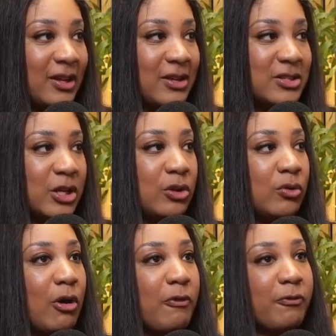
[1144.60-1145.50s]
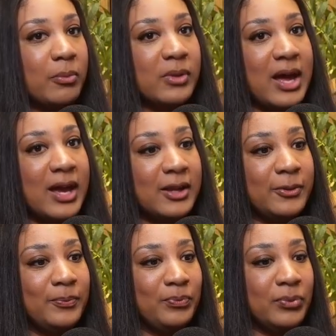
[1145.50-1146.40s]
So you go from like
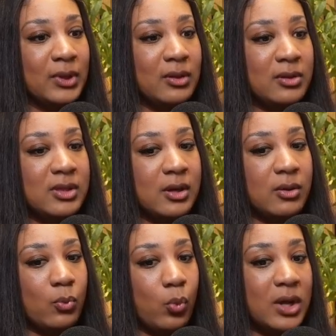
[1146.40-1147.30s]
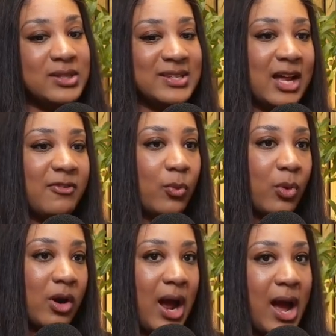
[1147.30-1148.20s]
the one side of
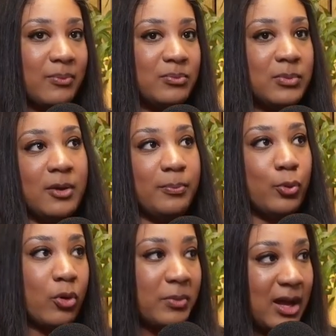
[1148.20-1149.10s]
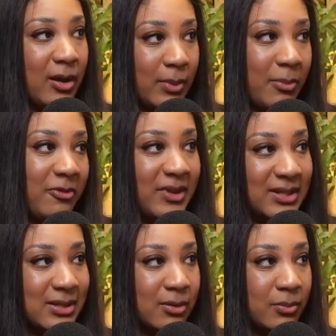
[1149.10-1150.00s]
it where I'm a
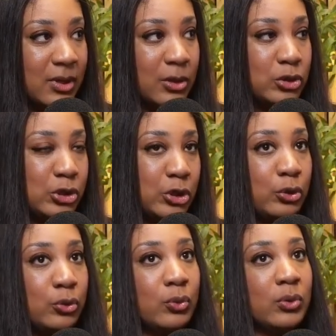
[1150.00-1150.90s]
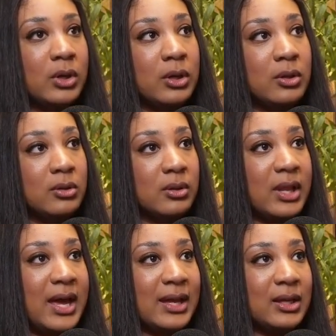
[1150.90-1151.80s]
victim to
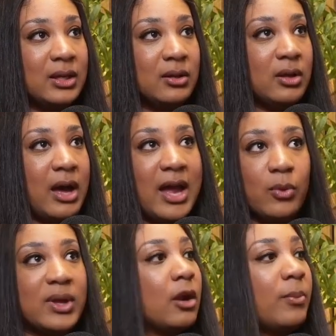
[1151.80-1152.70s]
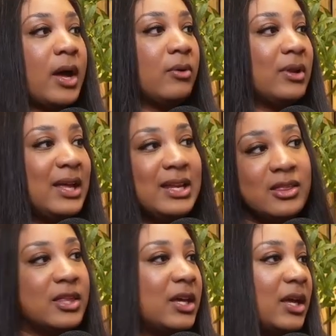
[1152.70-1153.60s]
like I don't care about
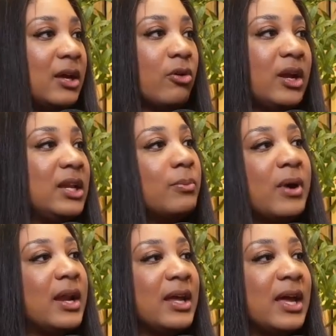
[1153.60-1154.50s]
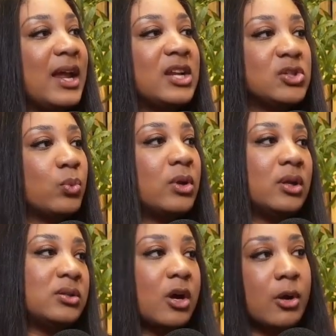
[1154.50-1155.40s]
anything or anybody, and I just want
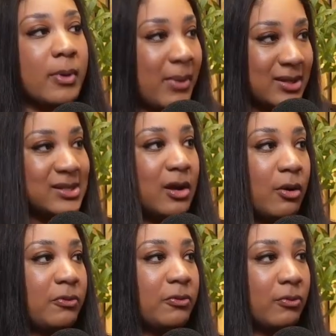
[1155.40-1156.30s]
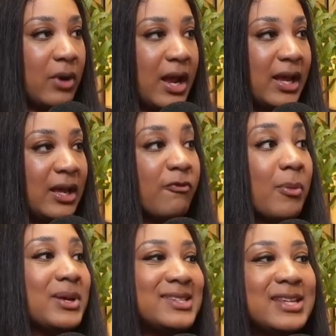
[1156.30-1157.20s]
to talk about myself, right?
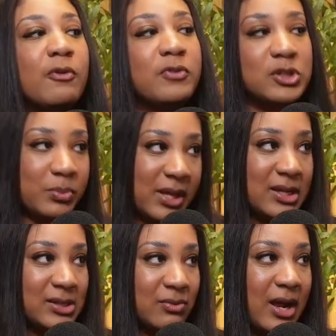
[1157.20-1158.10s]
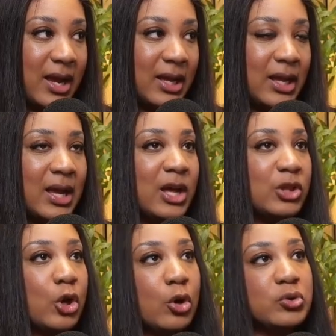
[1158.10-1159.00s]
From a selfish place, right?
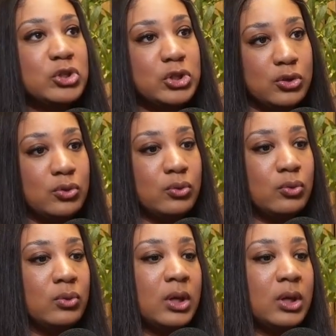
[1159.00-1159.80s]
Those two